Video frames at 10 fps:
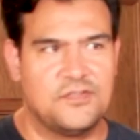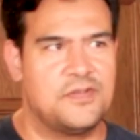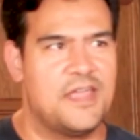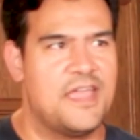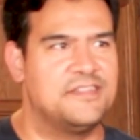So
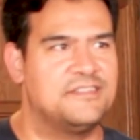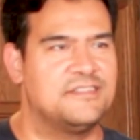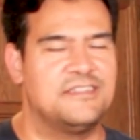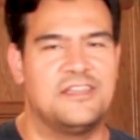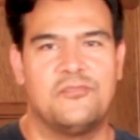nice
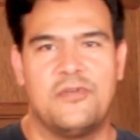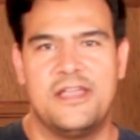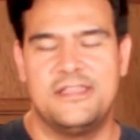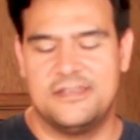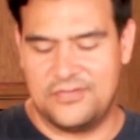and
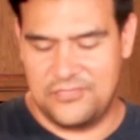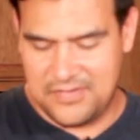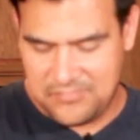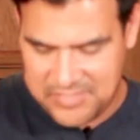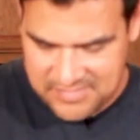white and
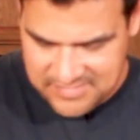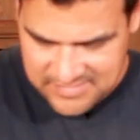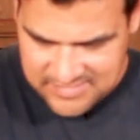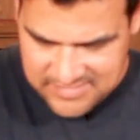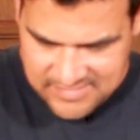creamy.
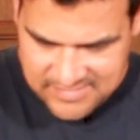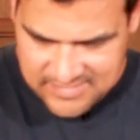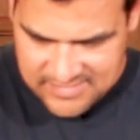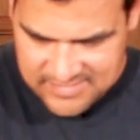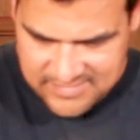
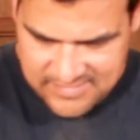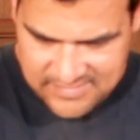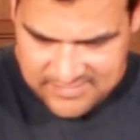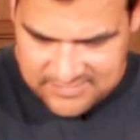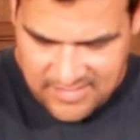
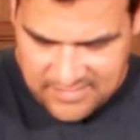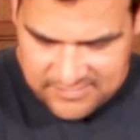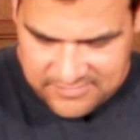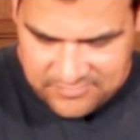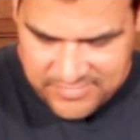It's got a
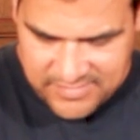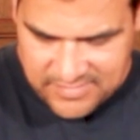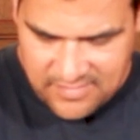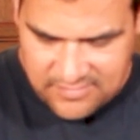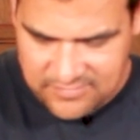little bit
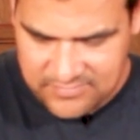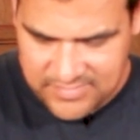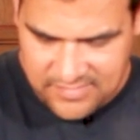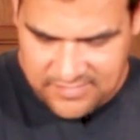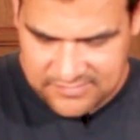of color
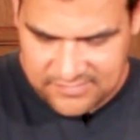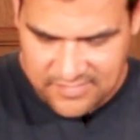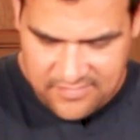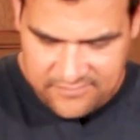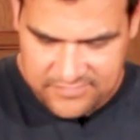because
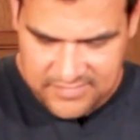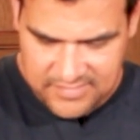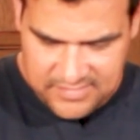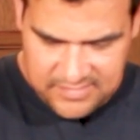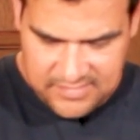of
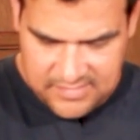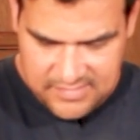the